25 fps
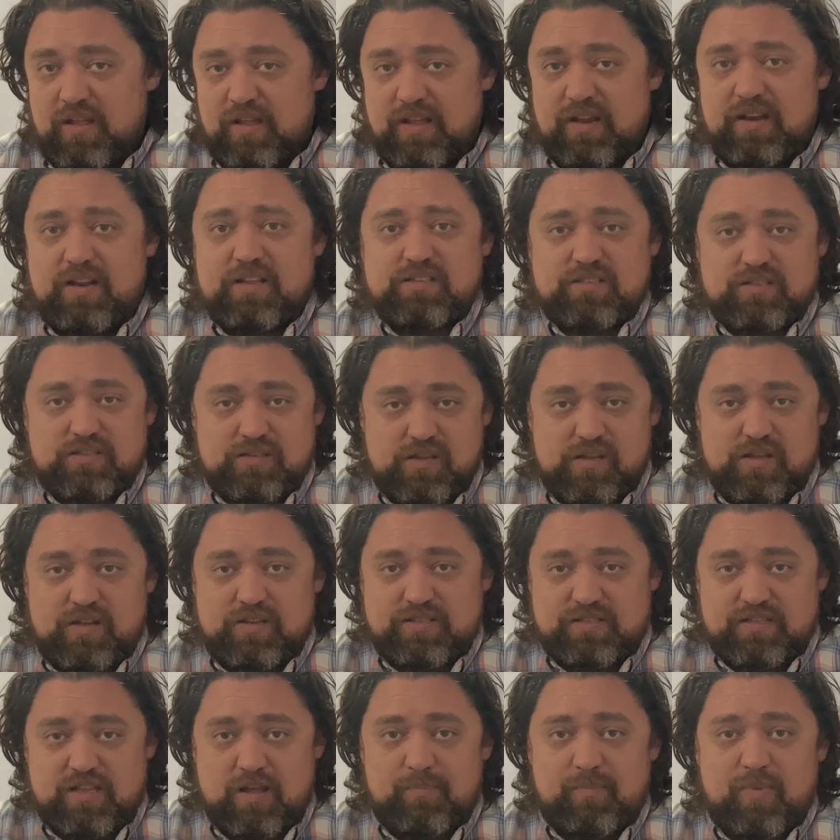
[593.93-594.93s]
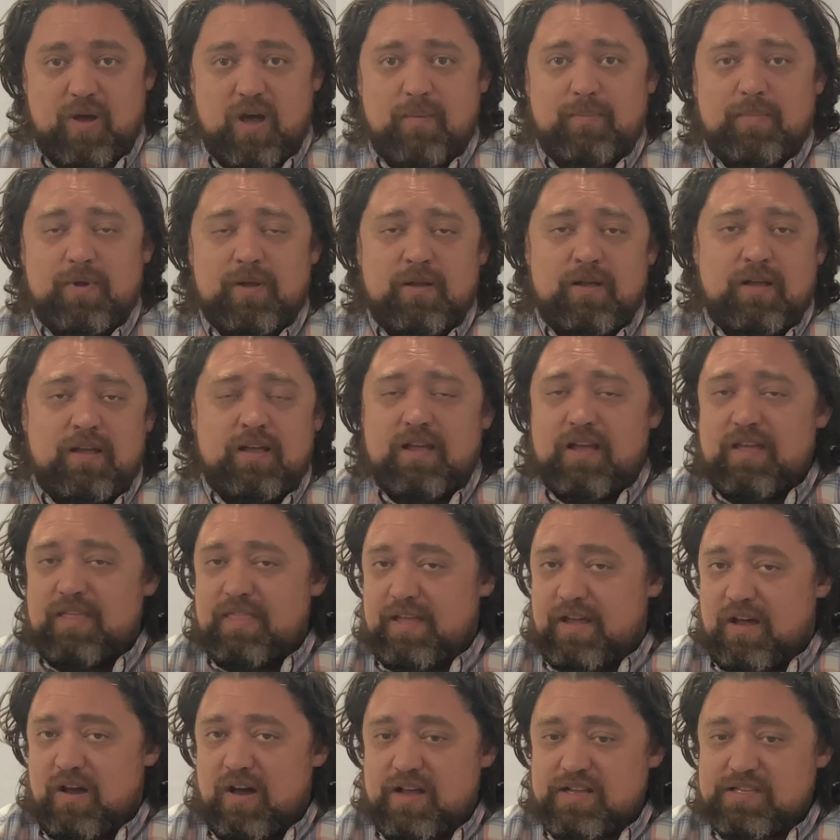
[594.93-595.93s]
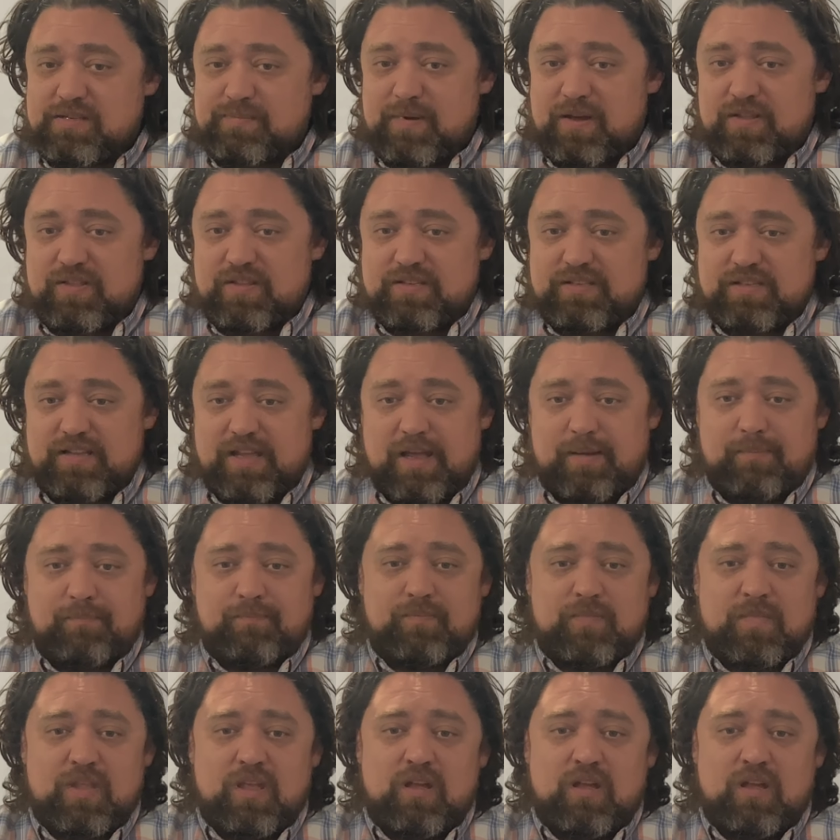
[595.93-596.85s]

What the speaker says: It is a step up, and they cost about the same.